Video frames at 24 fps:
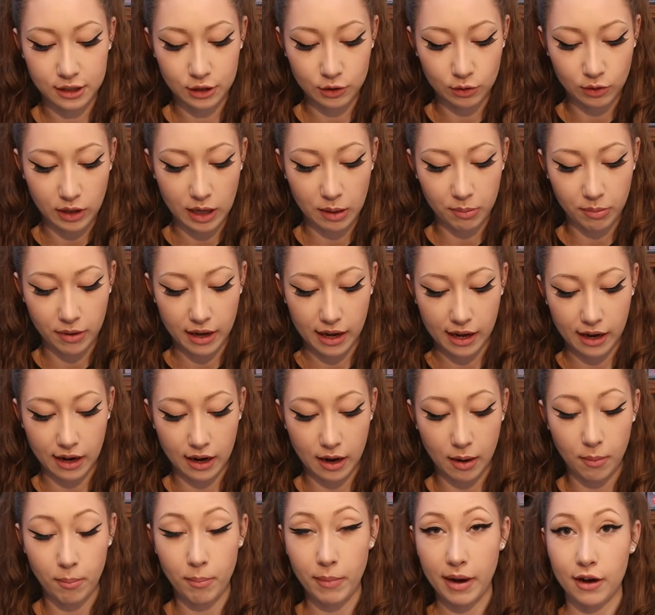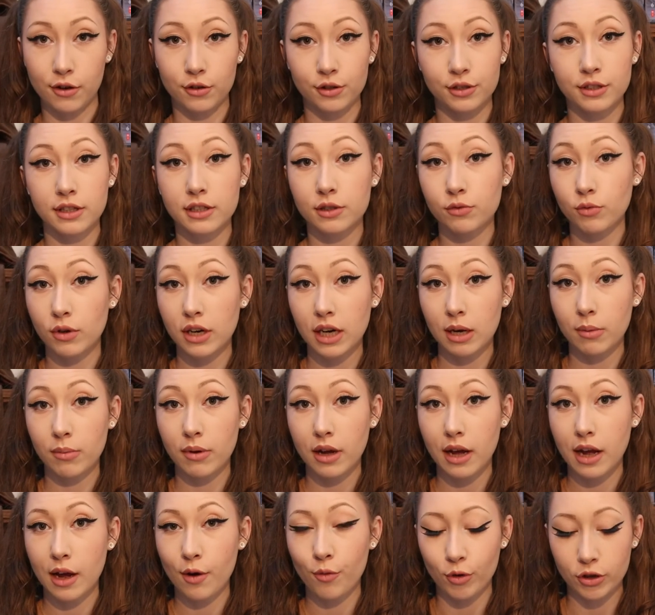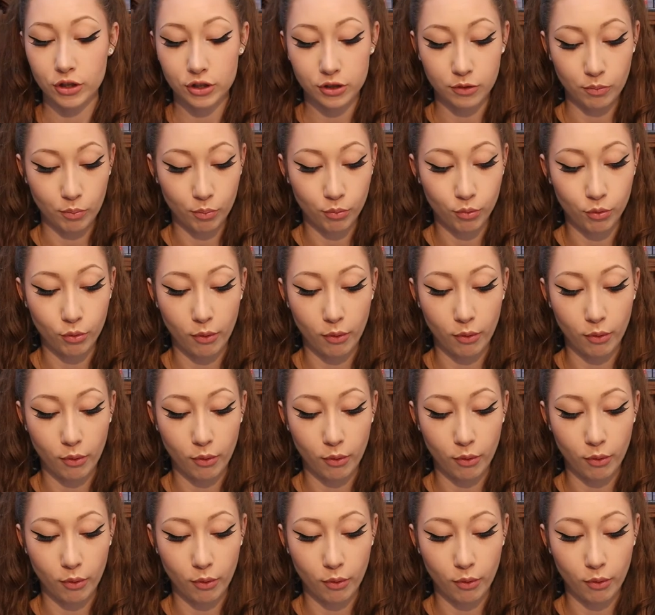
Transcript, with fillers: to swipe at a mouse that's running by which